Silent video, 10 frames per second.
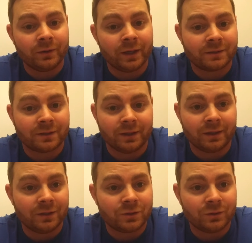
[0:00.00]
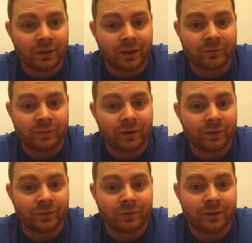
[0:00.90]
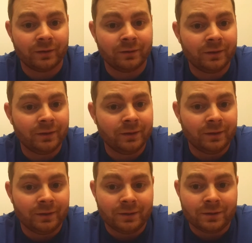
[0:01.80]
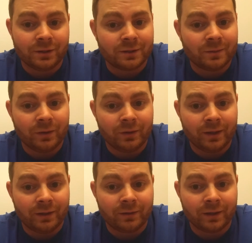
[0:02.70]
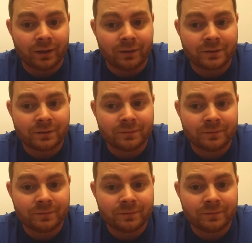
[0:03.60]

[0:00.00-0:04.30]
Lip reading: That's going to get you a lot farther than just about anything else.